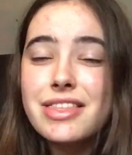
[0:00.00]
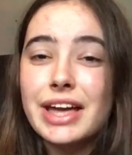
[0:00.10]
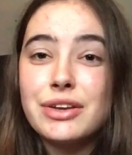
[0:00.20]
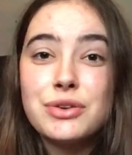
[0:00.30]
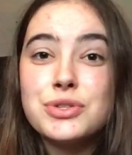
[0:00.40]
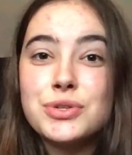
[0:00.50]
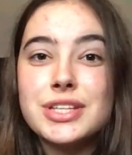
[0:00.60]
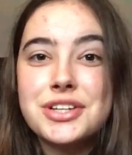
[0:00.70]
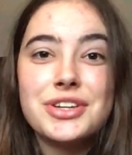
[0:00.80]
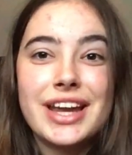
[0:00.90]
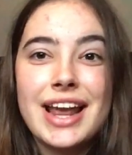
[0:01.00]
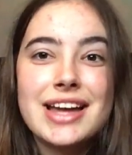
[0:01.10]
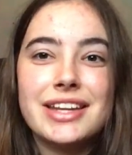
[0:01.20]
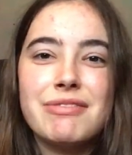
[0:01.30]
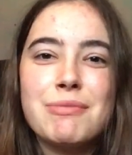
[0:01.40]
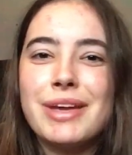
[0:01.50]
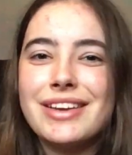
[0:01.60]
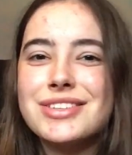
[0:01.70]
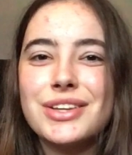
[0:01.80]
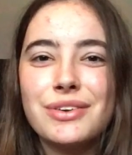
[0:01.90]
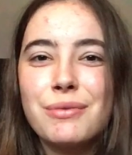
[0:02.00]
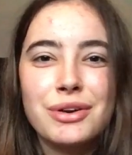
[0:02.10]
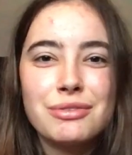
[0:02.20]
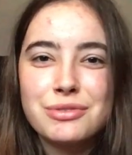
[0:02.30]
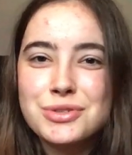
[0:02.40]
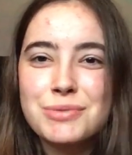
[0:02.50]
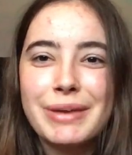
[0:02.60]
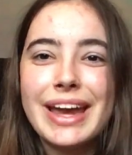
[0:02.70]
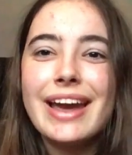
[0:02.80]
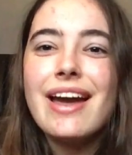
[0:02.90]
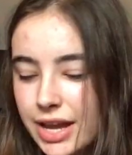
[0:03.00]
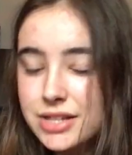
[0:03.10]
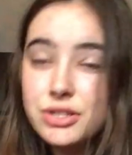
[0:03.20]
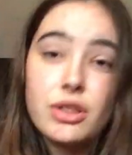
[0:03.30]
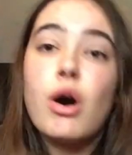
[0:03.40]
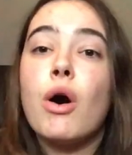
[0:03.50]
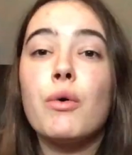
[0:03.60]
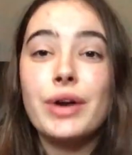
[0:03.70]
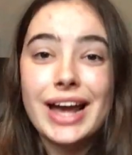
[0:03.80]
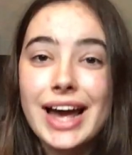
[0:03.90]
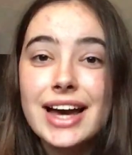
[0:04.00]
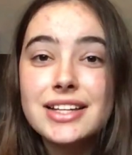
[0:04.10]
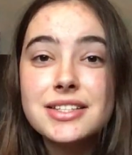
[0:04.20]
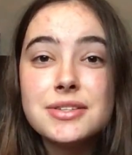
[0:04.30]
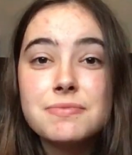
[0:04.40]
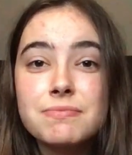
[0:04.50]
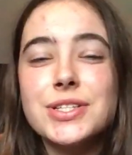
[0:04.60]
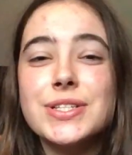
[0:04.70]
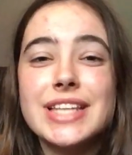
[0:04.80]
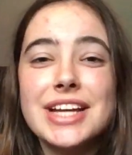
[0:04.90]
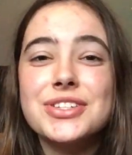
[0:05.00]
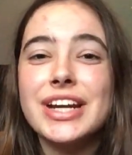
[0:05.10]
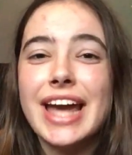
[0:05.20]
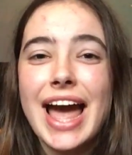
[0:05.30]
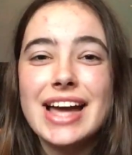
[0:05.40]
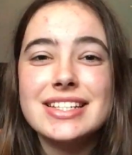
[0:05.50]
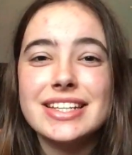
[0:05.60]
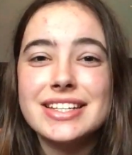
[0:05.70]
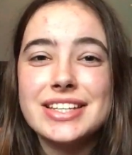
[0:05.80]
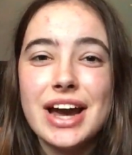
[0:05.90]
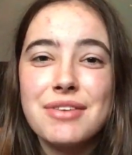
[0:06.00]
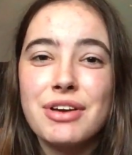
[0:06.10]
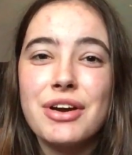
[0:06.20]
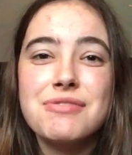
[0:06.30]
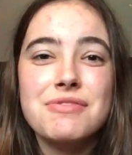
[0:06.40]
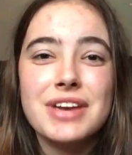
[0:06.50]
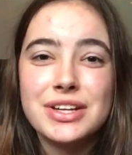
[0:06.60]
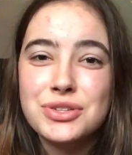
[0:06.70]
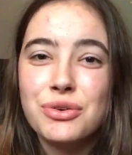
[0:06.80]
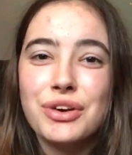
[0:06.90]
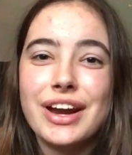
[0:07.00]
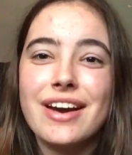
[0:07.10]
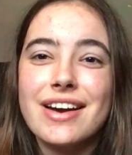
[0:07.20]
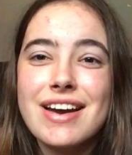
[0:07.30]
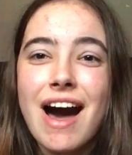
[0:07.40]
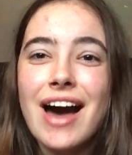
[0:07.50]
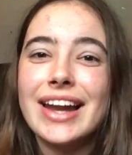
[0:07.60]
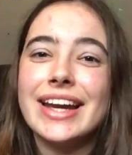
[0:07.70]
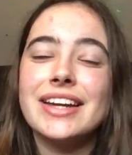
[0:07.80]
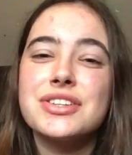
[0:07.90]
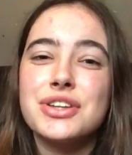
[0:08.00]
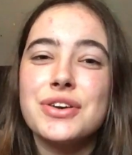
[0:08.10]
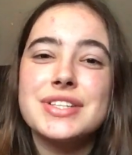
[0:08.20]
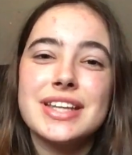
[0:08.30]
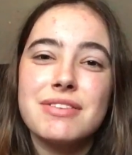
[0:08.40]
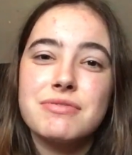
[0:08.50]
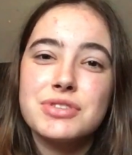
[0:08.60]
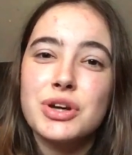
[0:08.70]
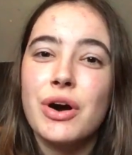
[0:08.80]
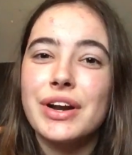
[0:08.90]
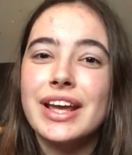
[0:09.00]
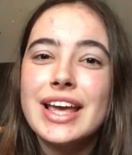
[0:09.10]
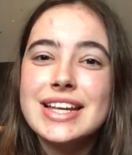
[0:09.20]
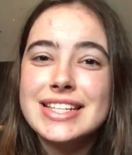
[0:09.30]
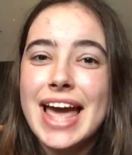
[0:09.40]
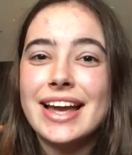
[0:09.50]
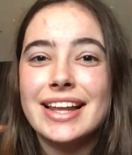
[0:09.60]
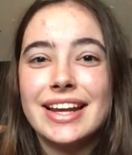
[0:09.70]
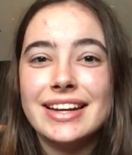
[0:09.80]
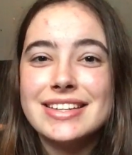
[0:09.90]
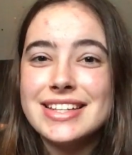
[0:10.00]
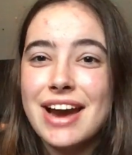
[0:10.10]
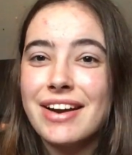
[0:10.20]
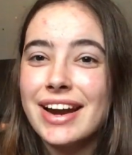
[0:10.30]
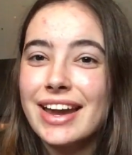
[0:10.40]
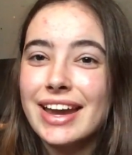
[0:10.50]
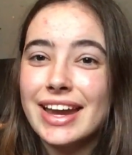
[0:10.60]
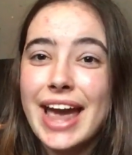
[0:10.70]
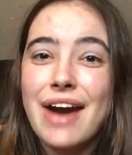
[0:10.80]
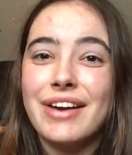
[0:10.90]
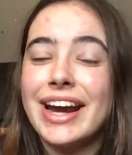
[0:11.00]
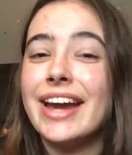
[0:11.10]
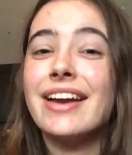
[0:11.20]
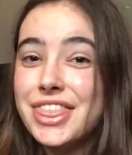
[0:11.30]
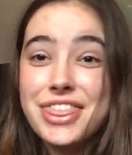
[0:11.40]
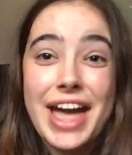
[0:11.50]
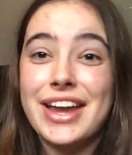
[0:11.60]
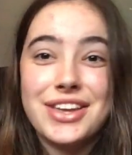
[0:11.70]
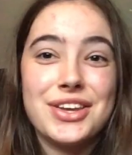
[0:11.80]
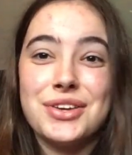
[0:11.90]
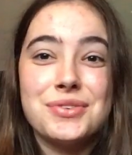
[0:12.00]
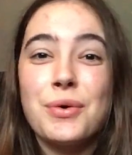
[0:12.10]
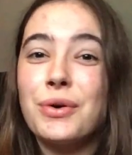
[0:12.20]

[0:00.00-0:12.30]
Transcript: Thank you to Cedric and Andy for being so wonderful to meet and to the whole cast to Cedric, Andy, Tyrone, Victoria, Carly, Joseph, John, Declan, Derek, and Garry, thank you.